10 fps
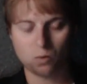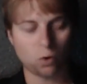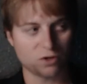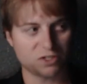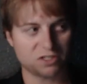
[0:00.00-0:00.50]

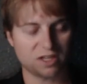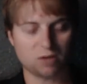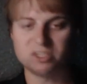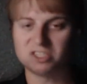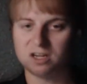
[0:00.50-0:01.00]
worse
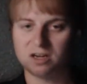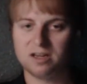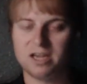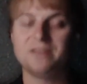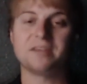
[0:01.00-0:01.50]
than we saw
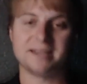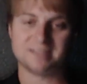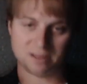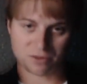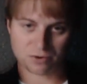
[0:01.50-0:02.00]
in the
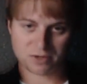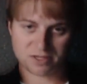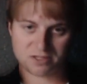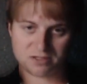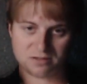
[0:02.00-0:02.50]

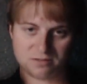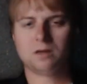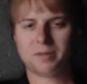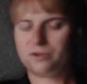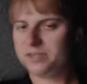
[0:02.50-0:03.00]
1930s.
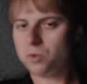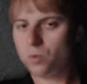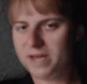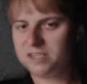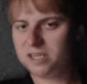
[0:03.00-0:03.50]
But there is a
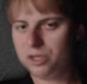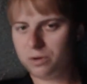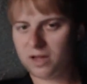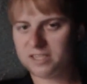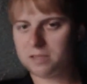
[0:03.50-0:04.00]
way to
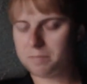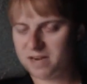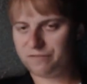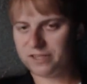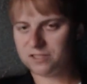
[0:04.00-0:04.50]
utilize the
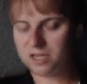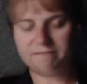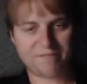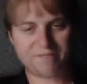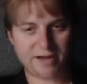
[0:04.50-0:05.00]
benefits
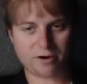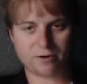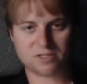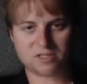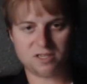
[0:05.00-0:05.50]
of fiat
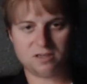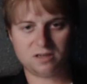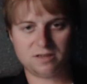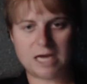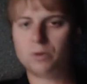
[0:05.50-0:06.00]
currency
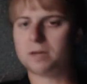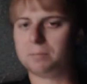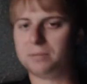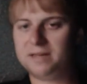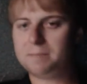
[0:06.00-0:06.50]
that would
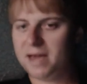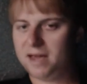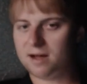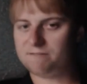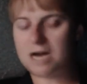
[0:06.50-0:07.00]
completely
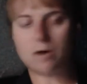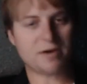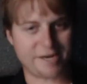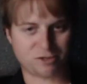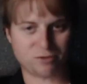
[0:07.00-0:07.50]
pay off our
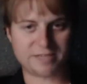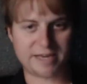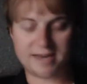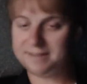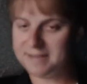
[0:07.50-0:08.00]
national
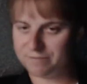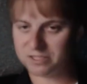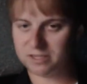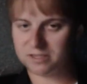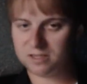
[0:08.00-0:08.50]
debt and
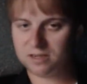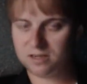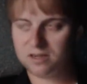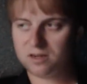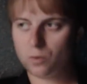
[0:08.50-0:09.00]
deficit.
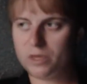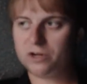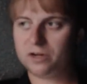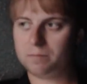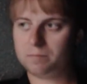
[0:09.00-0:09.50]
We
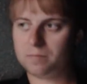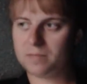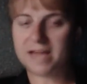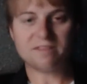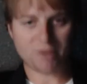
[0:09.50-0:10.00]
could
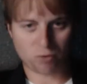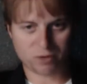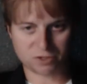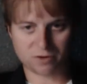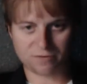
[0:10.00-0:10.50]
end the Federal
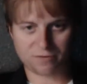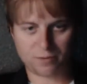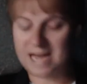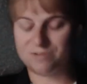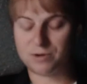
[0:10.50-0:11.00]
Reserve.
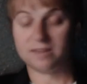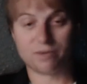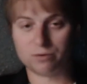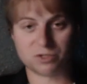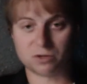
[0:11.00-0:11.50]
We have to end the
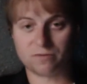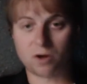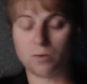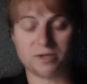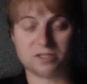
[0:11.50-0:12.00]
Federal
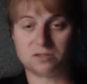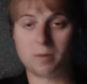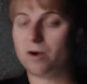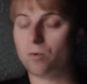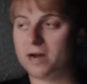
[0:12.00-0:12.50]
Reserve, always.
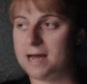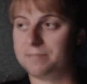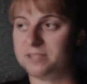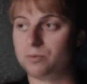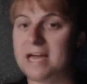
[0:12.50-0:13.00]
No matter what
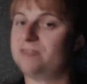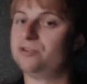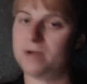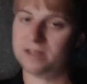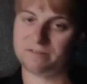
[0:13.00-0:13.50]
happens, we have
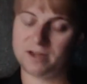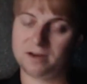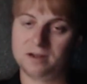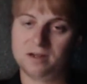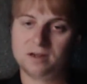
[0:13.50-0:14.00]
to end the Fed.